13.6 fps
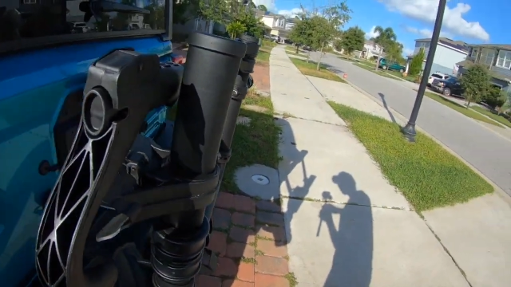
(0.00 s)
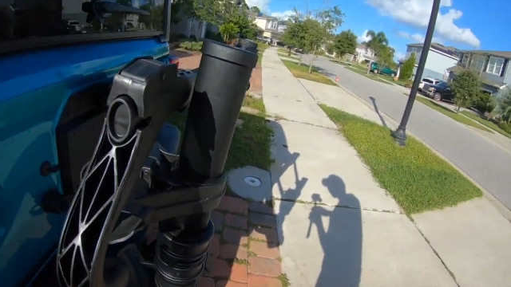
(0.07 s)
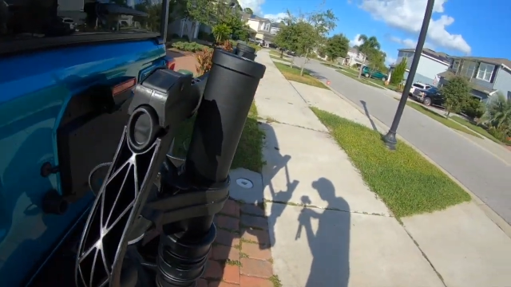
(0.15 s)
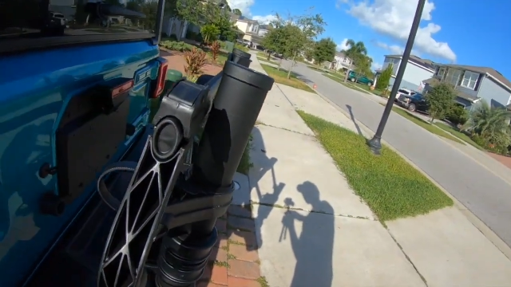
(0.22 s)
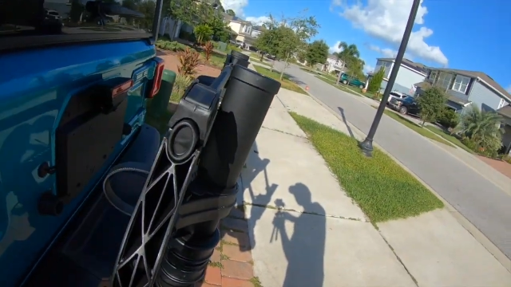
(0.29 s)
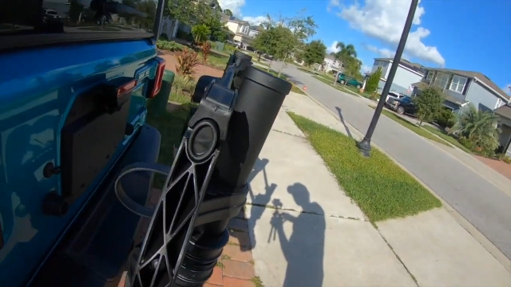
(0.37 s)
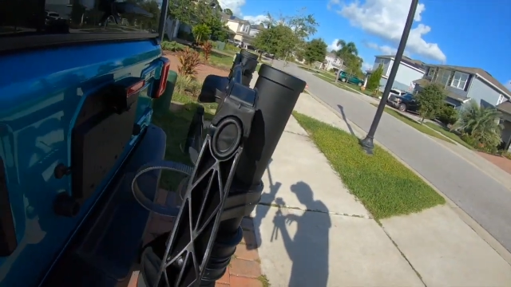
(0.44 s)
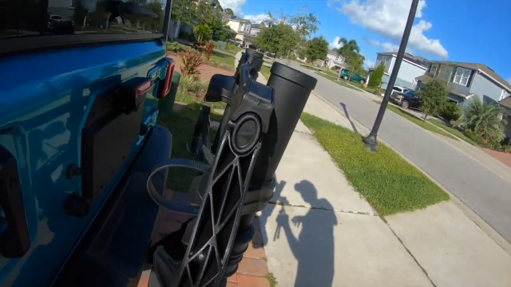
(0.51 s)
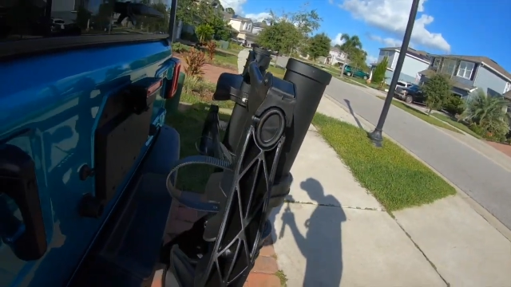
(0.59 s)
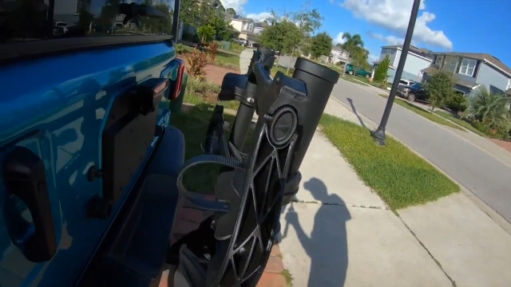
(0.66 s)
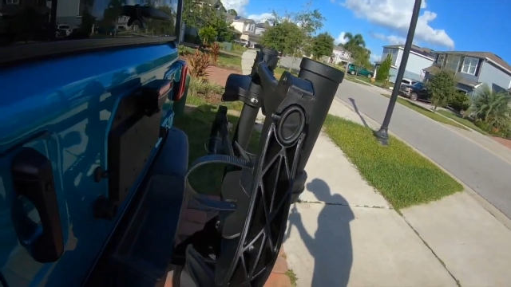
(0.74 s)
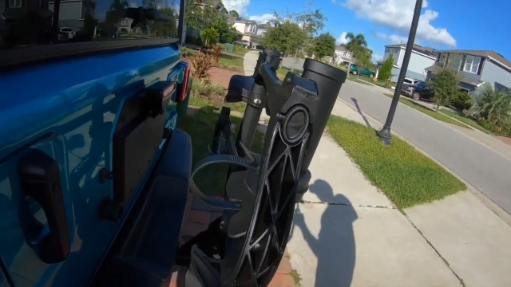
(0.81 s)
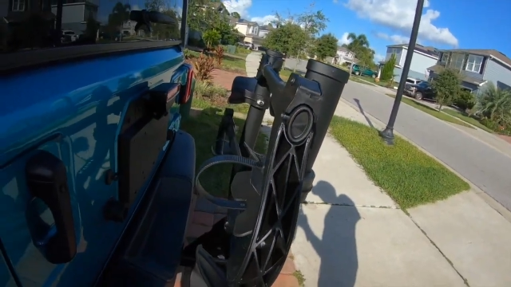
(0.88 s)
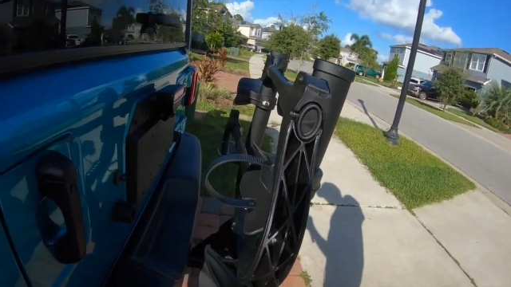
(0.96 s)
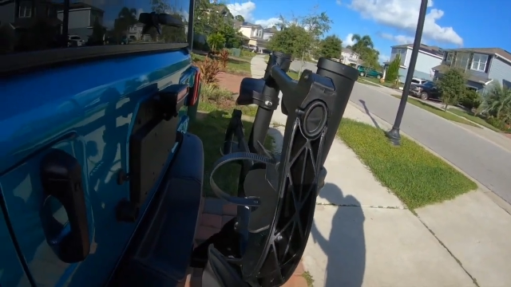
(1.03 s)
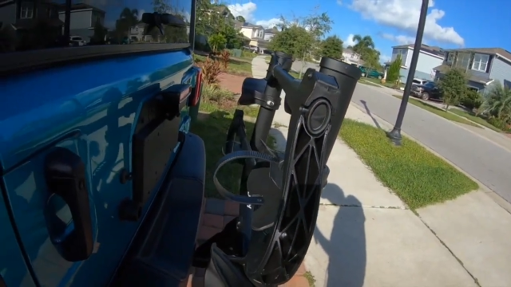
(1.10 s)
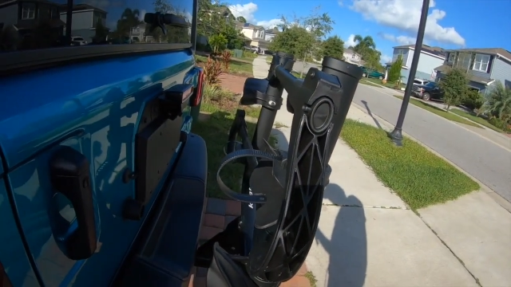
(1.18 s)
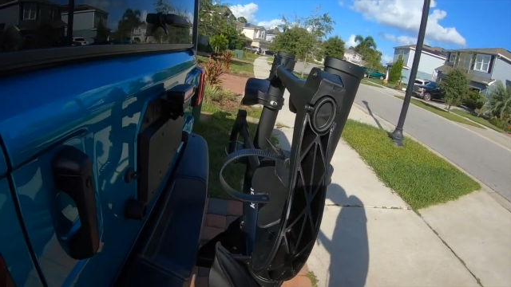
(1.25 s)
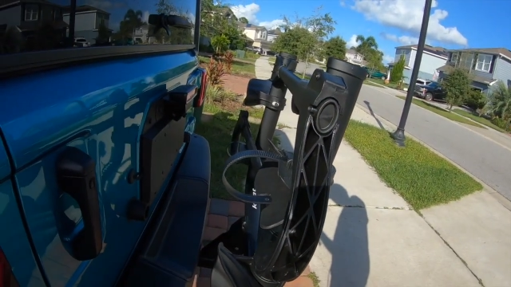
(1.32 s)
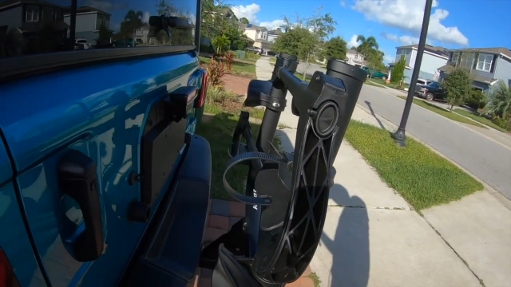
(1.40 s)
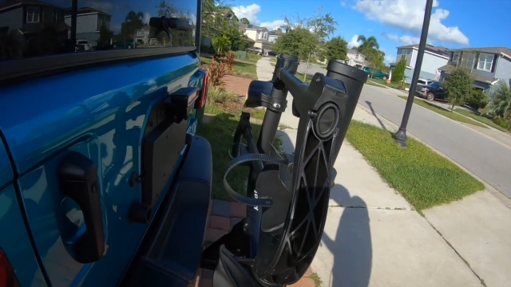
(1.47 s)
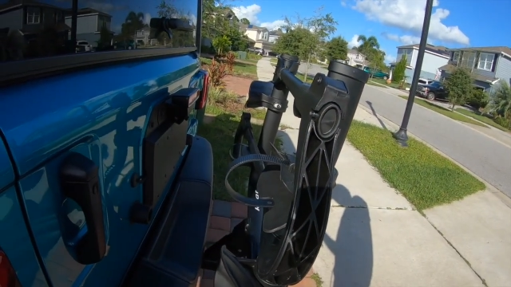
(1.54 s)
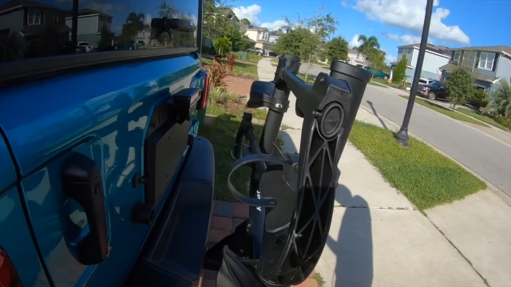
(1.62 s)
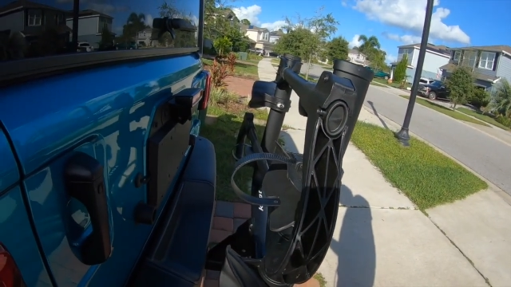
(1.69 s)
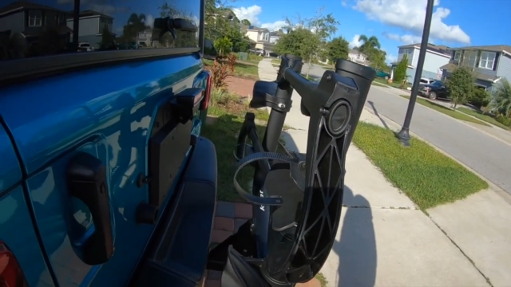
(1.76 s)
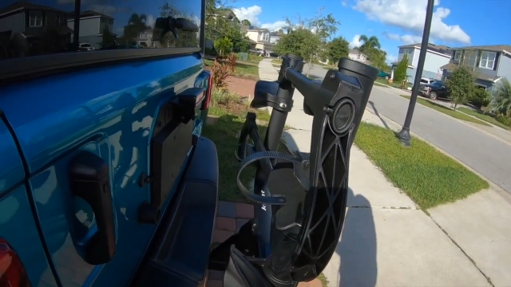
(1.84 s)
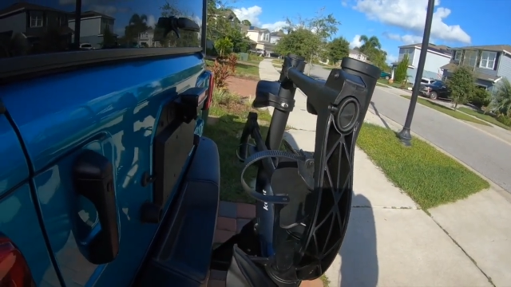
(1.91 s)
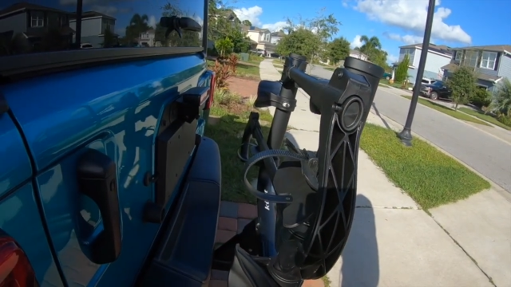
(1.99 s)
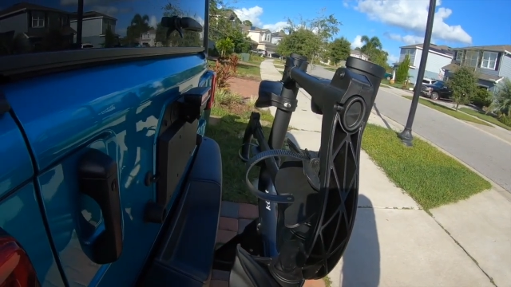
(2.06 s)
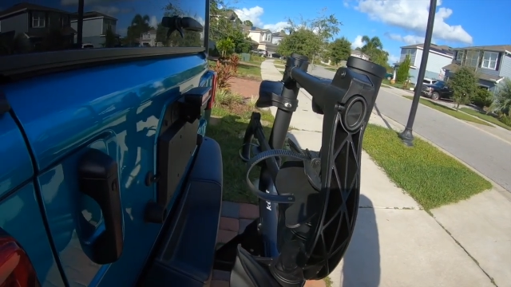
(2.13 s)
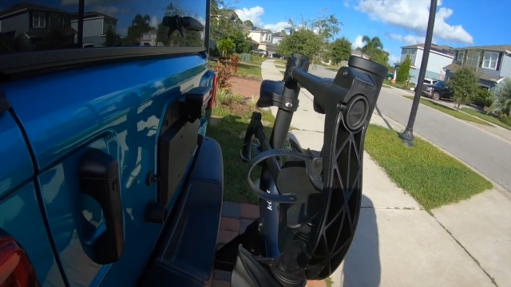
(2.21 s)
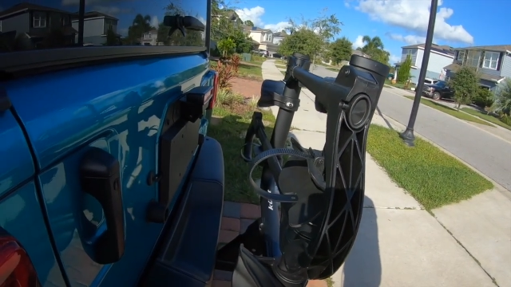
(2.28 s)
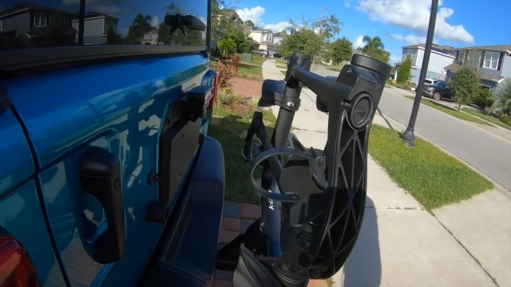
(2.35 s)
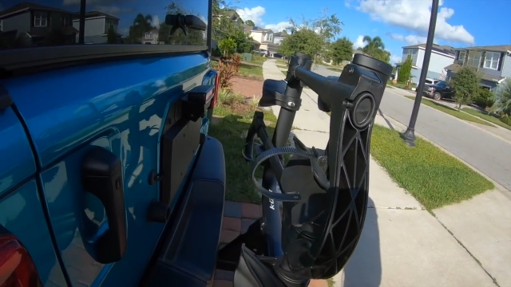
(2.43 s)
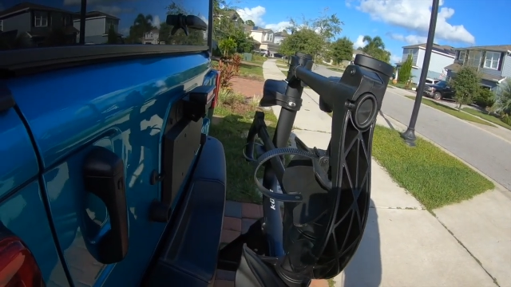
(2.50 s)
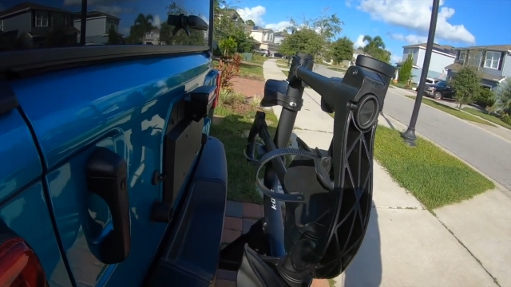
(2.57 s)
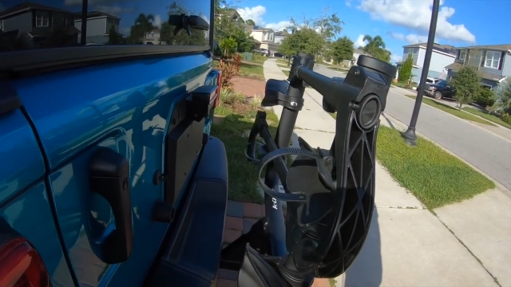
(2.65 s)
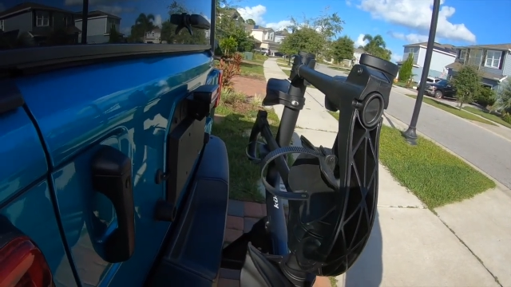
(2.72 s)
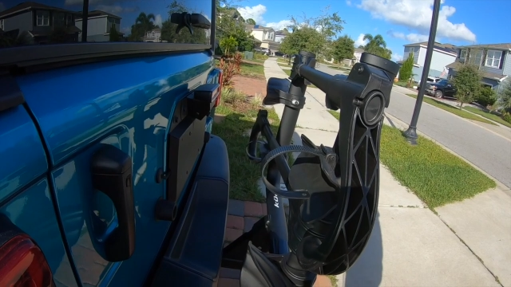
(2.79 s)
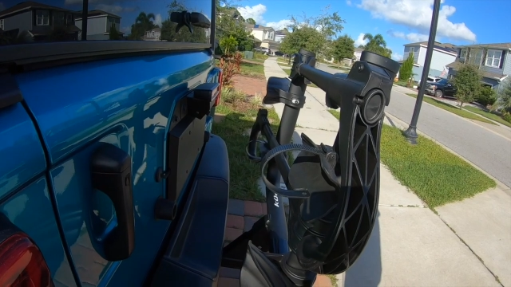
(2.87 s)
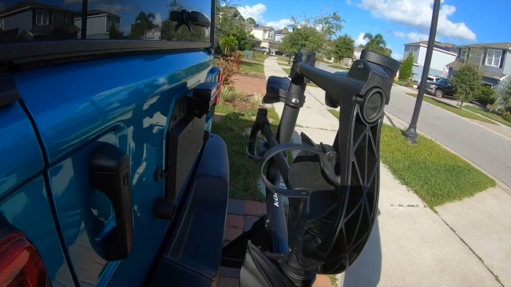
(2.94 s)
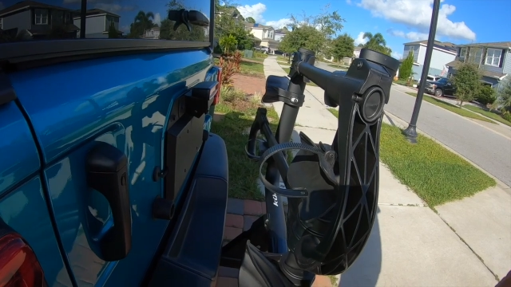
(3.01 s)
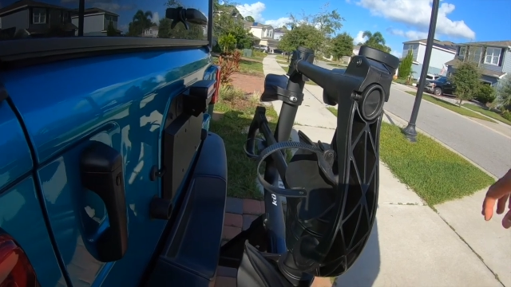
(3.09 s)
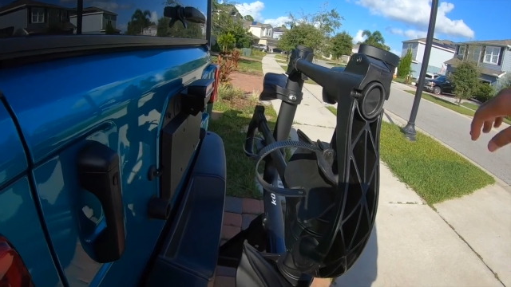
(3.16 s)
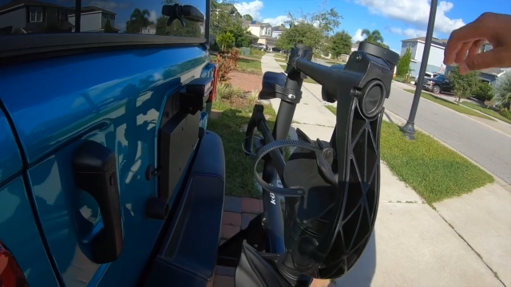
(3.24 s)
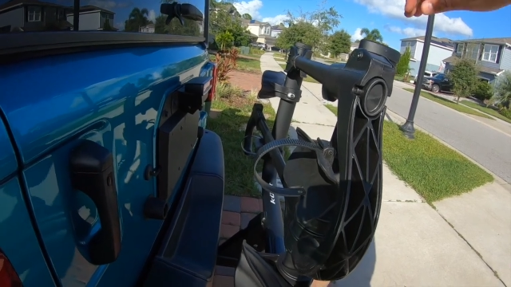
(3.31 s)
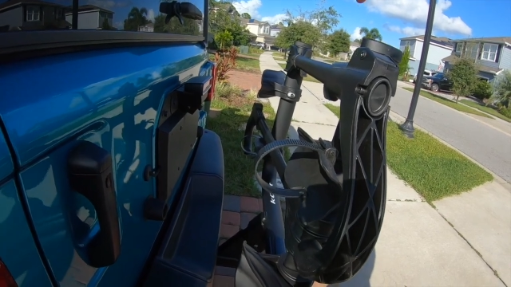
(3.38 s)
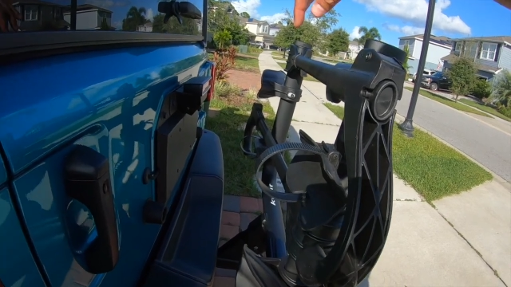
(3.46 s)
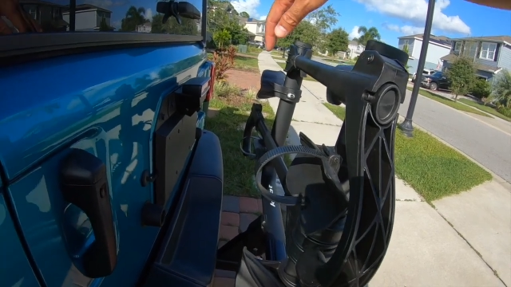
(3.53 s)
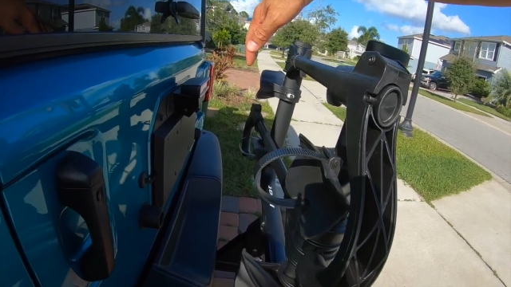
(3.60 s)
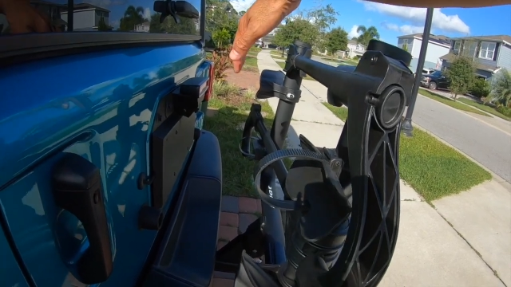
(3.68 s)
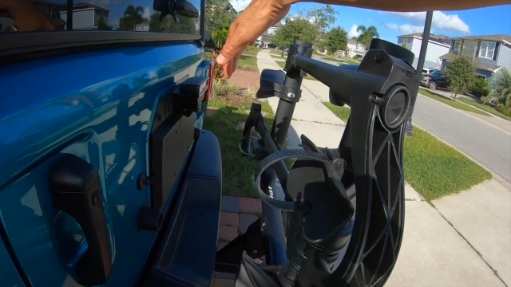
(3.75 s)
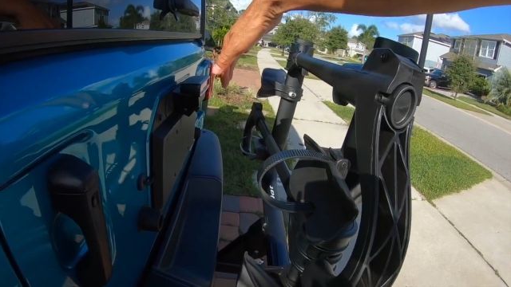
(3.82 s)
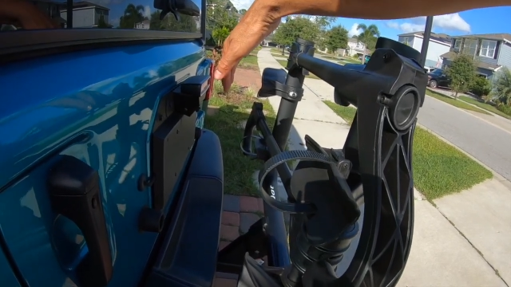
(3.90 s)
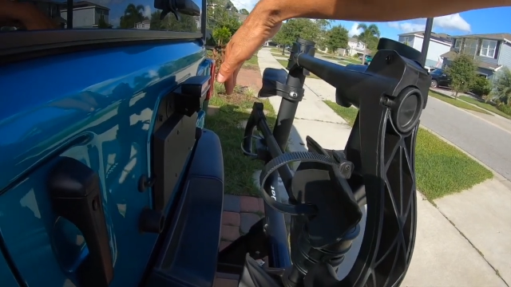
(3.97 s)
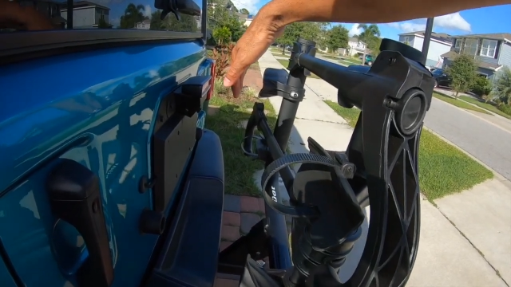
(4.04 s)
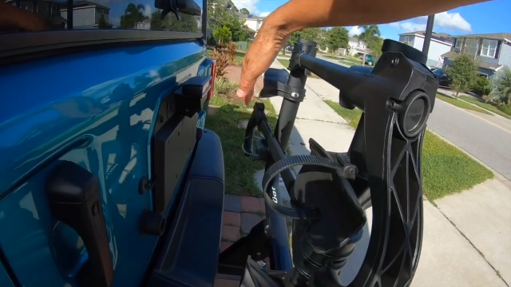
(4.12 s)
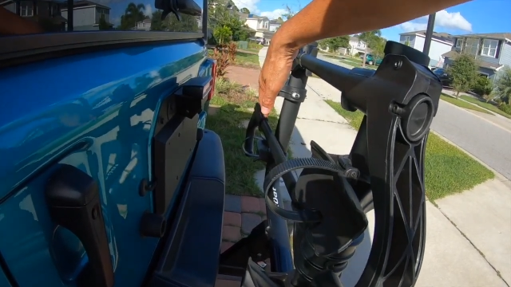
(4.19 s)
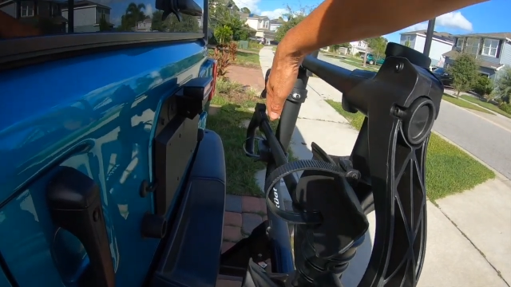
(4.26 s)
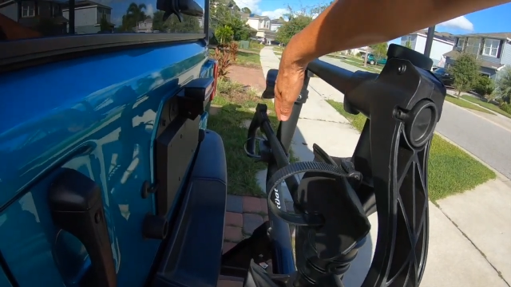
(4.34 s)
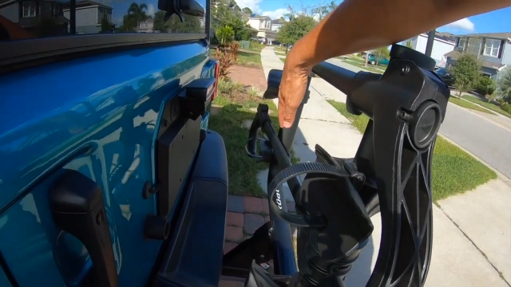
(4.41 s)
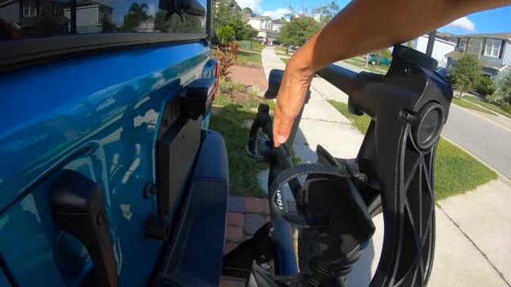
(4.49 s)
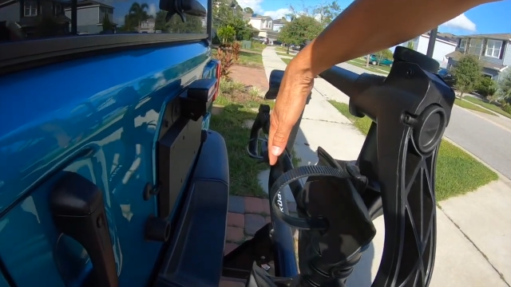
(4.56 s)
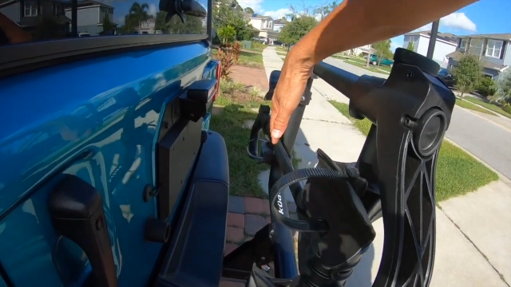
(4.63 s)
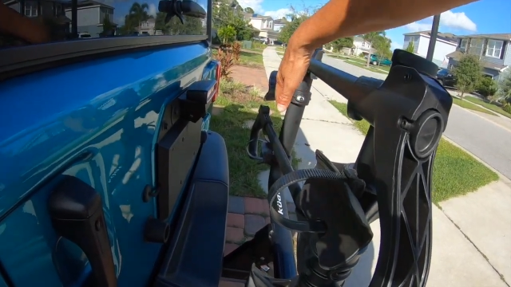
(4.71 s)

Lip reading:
Nobody's mouth can be seen.